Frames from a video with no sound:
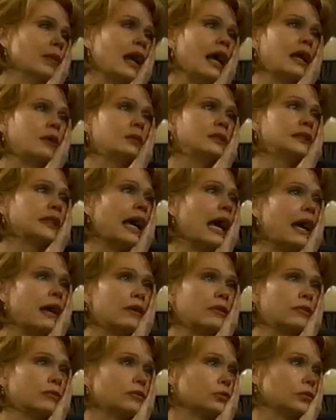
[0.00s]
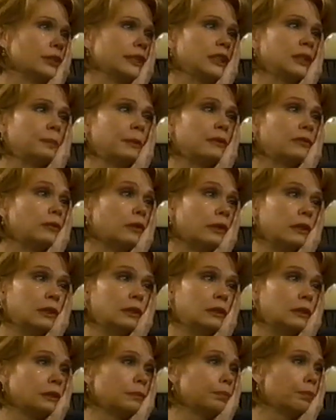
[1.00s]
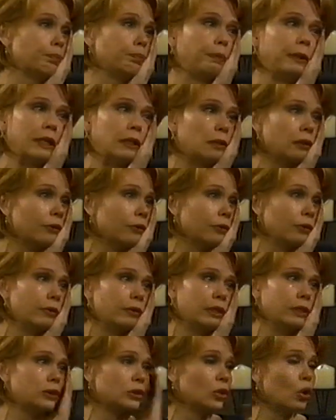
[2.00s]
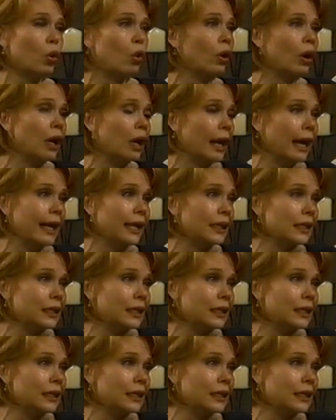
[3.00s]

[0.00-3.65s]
I was out of reach before you barreled through the door. I...